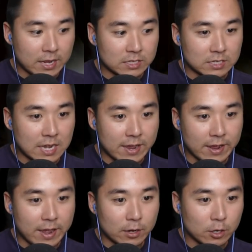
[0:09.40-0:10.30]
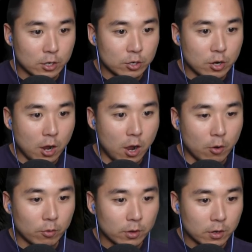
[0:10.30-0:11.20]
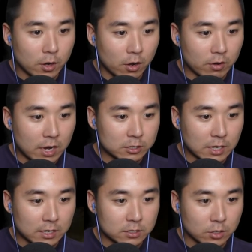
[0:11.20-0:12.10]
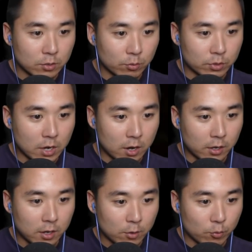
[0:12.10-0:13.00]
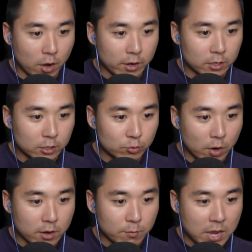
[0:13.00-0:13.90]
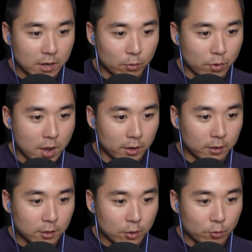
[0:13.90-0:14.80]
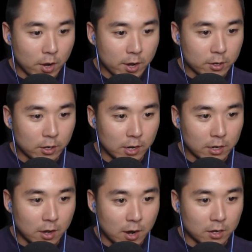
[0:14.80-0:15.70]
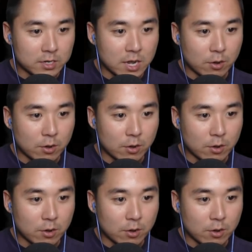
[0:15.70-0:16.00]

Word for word: end. It's a dead end. No. Oh gosh, guys, we're dark. Run, run, Mangle, run. Run your little heart